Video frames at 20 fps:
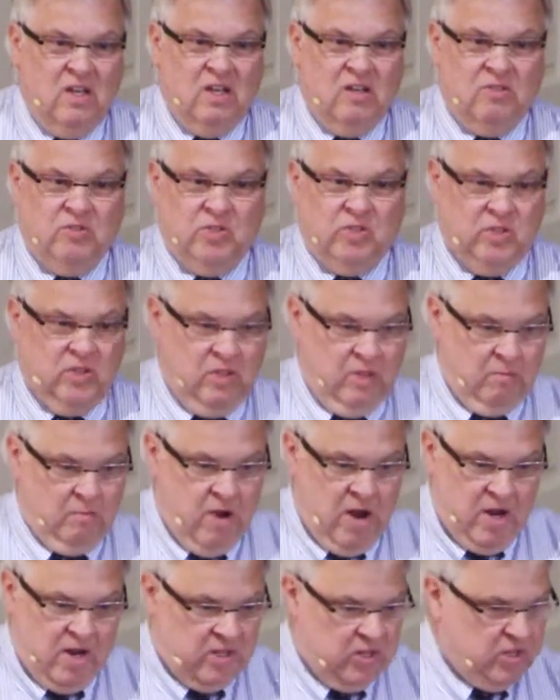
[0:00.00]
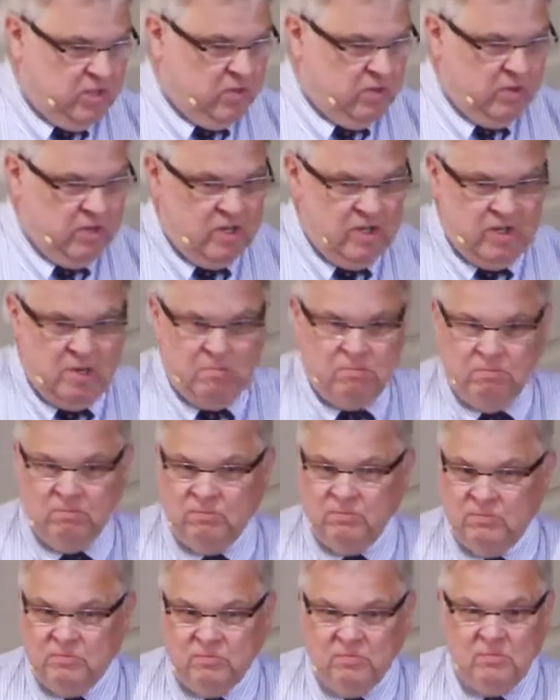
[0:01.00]
was sitting by a stream,
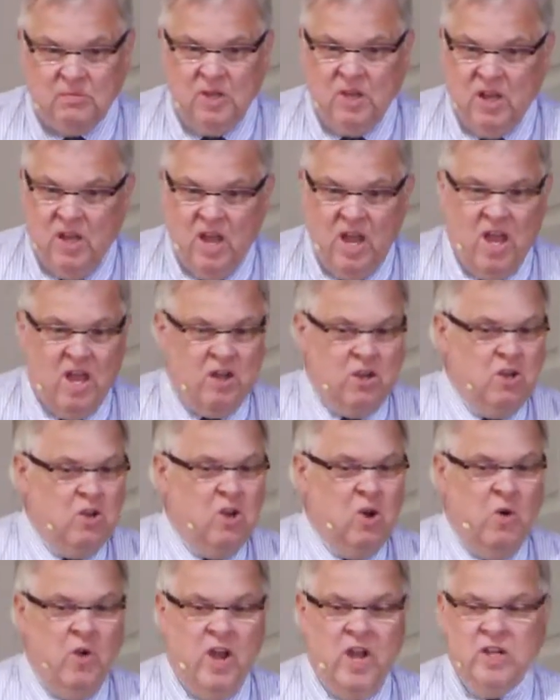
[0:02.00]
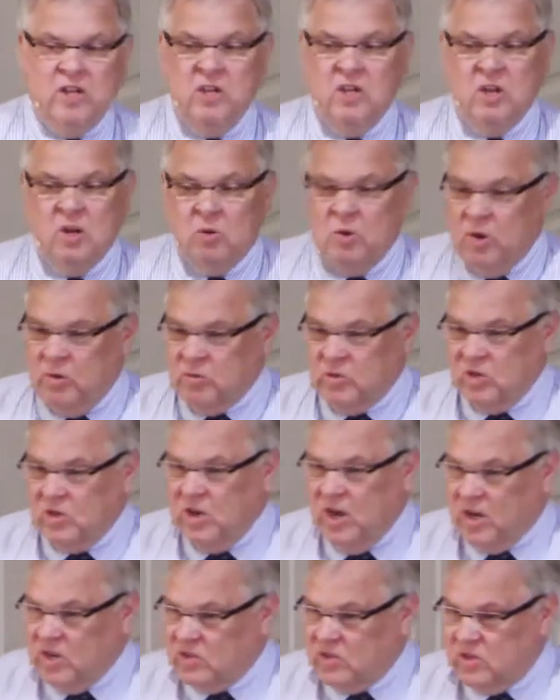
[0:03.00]
had no idea what was
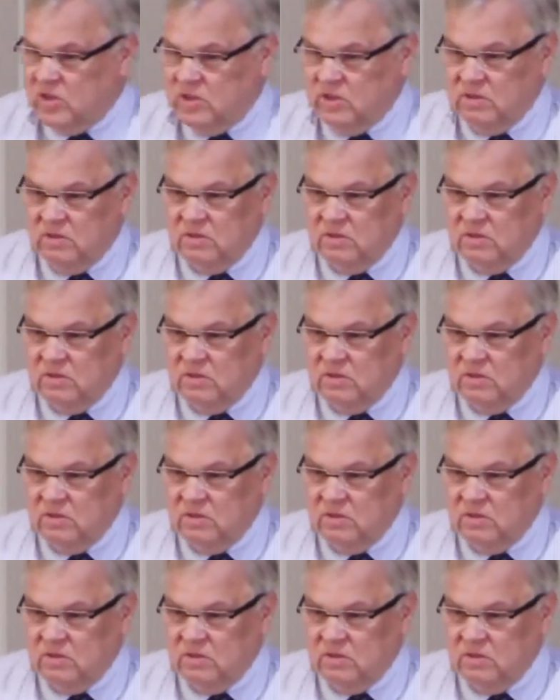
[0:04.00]
next.